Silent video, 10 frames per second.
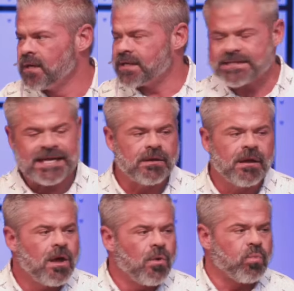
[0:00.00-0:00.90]
Because again,
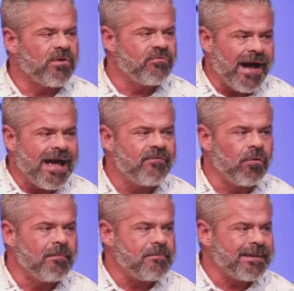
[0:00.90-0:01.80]

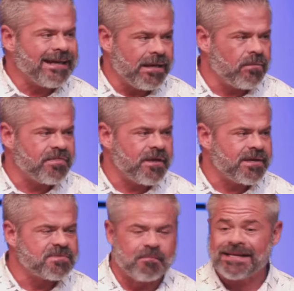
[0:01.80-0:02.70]
revival may begin with
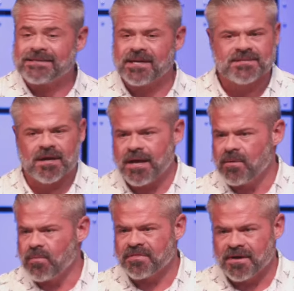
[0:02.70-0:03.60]
us, but it does not
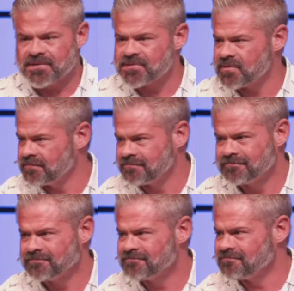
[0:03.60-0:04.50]
end with us.
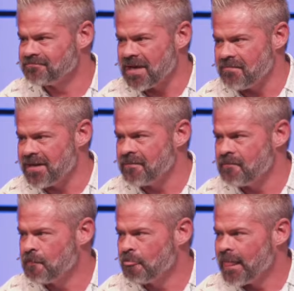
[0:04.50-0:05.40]
Amen.
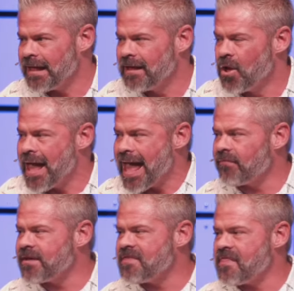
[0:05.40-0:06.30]

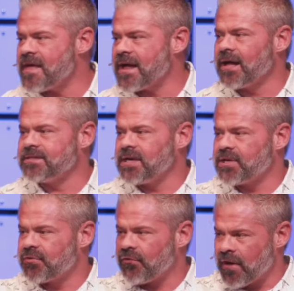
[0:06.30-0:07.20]
Everything that God
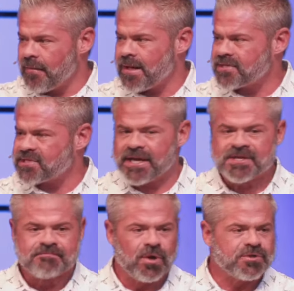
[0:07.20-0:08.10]
does from us
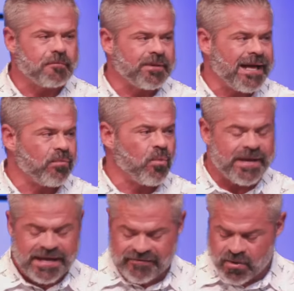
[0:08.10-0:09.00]
is multiplied when we
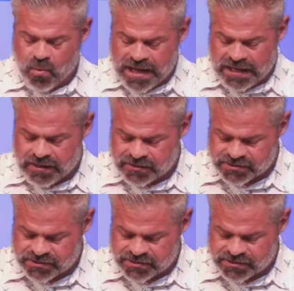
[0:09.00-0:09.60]
give it away